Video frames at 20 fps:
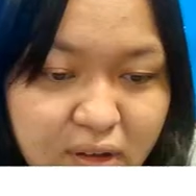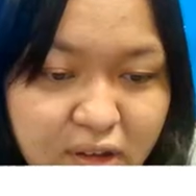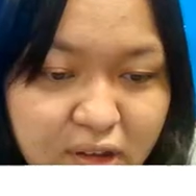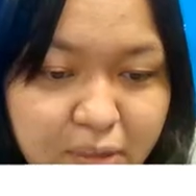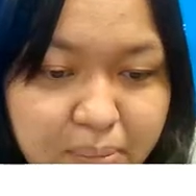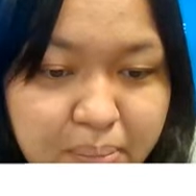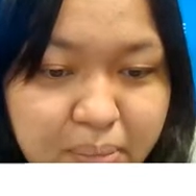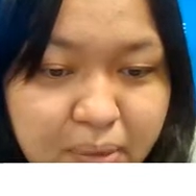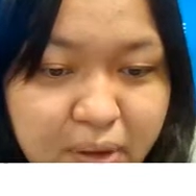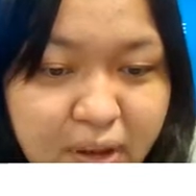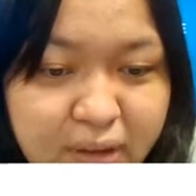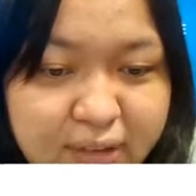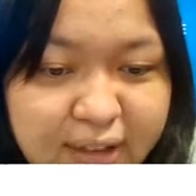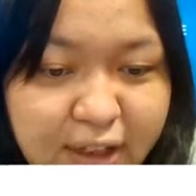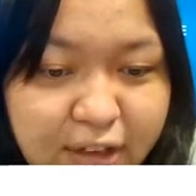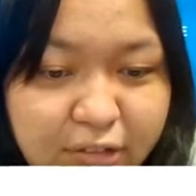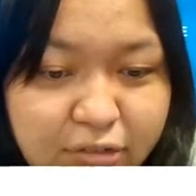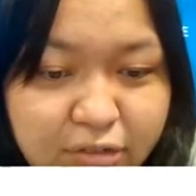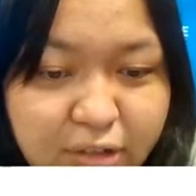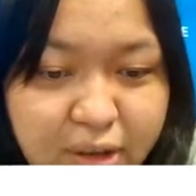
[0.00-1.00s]
The block
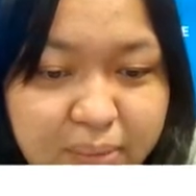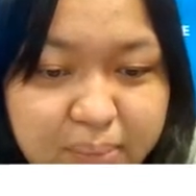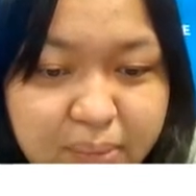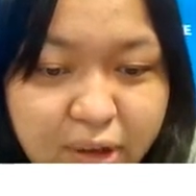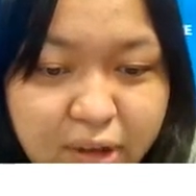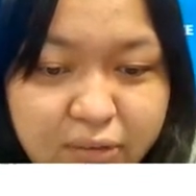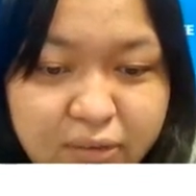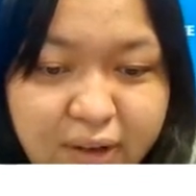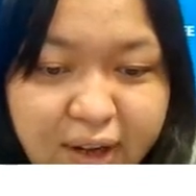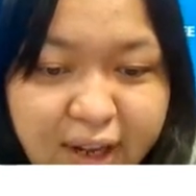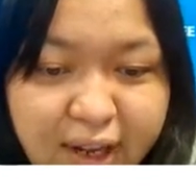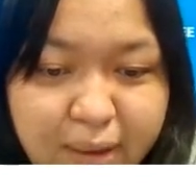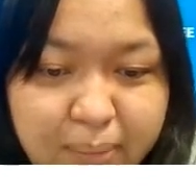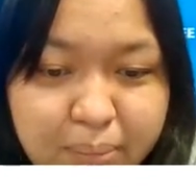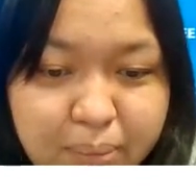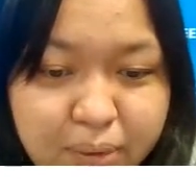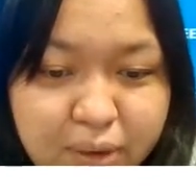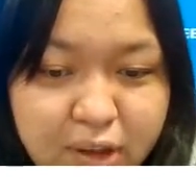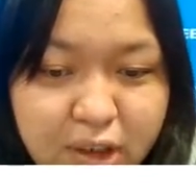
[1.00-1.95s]
diagram of a hybrid